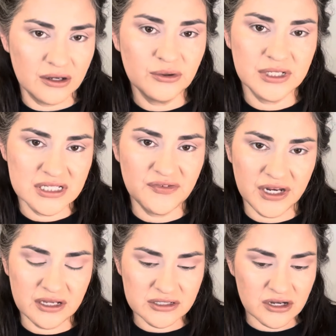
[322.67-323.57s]
When this
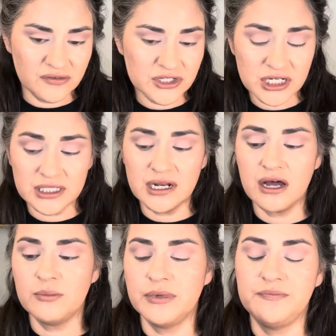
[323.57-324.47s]
video is over, check that
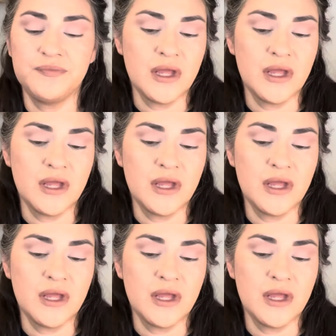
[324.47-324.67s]
out. But